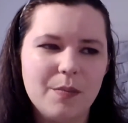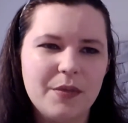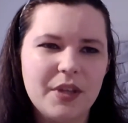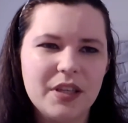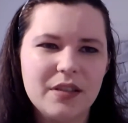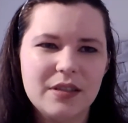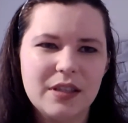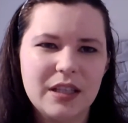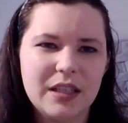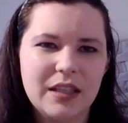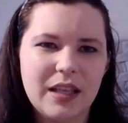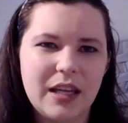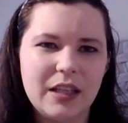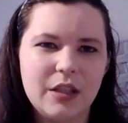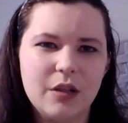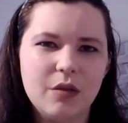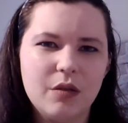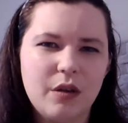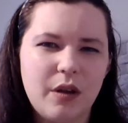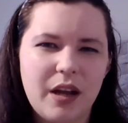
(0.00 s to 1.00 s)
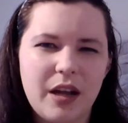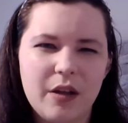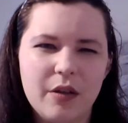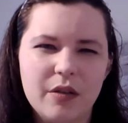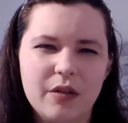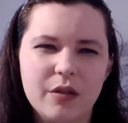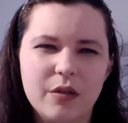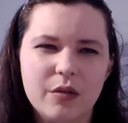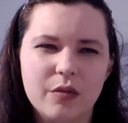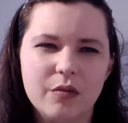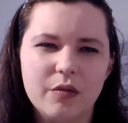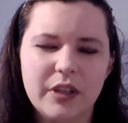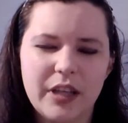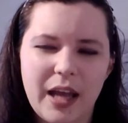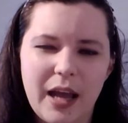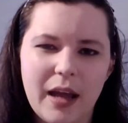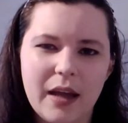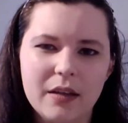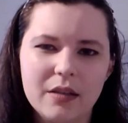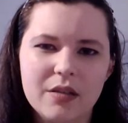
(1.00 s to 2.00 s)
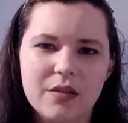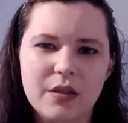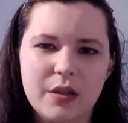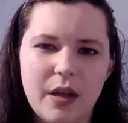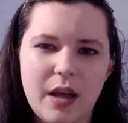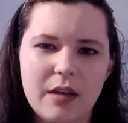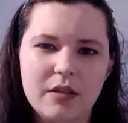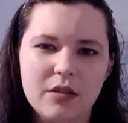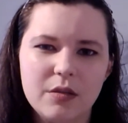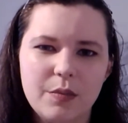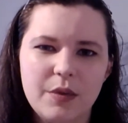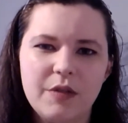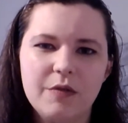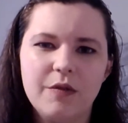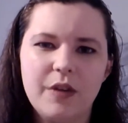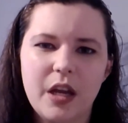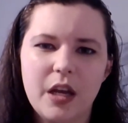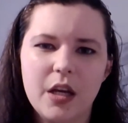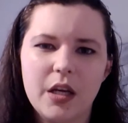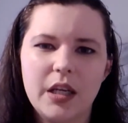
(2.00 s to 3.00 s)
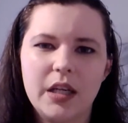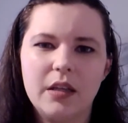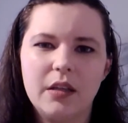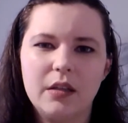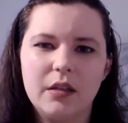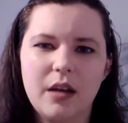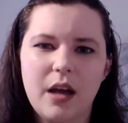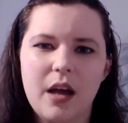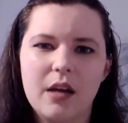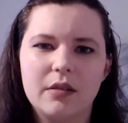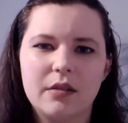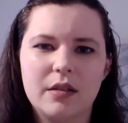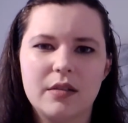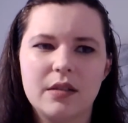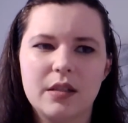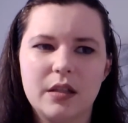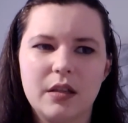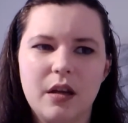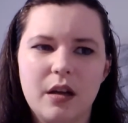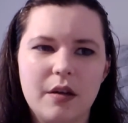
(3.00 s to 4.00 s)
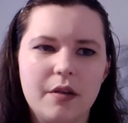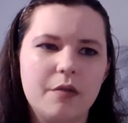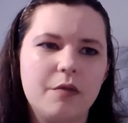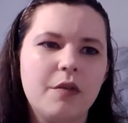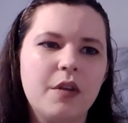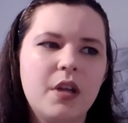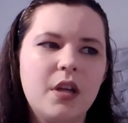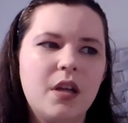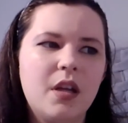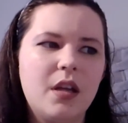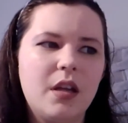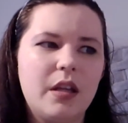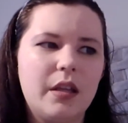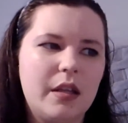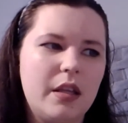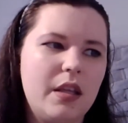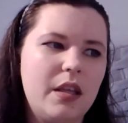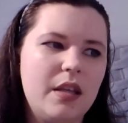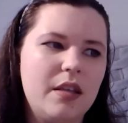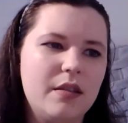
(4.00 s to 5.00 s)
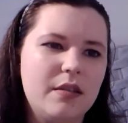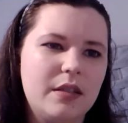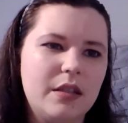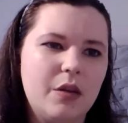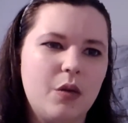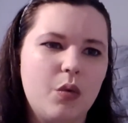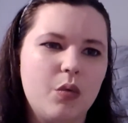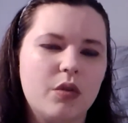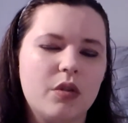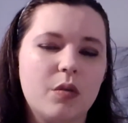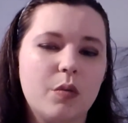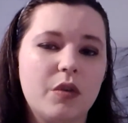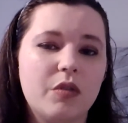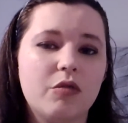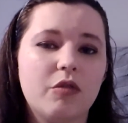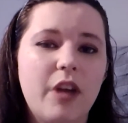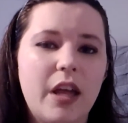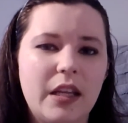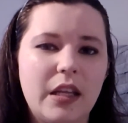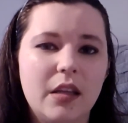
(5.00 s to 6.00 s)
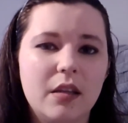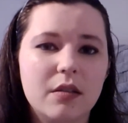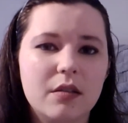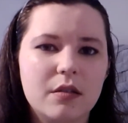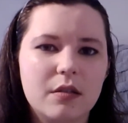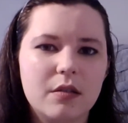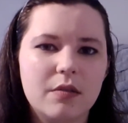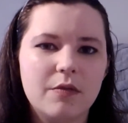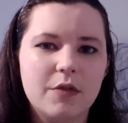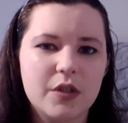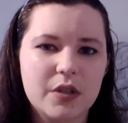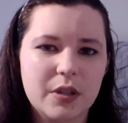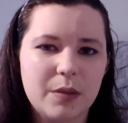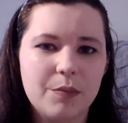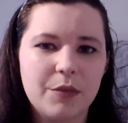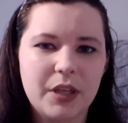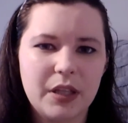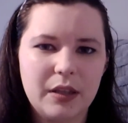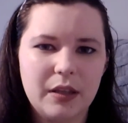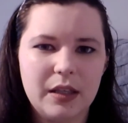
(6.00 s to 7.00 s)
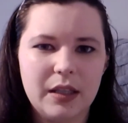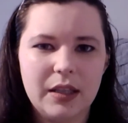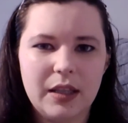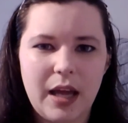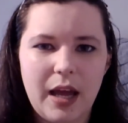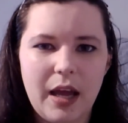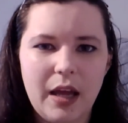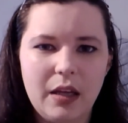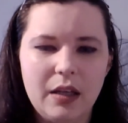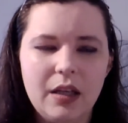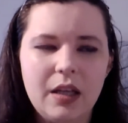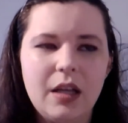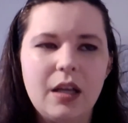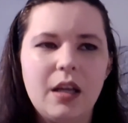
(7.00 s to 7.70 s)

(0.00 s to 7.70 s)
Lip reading: Things like that. You don't know how they'll react, so you have to be very cognizant of, is the older one ready for something like that?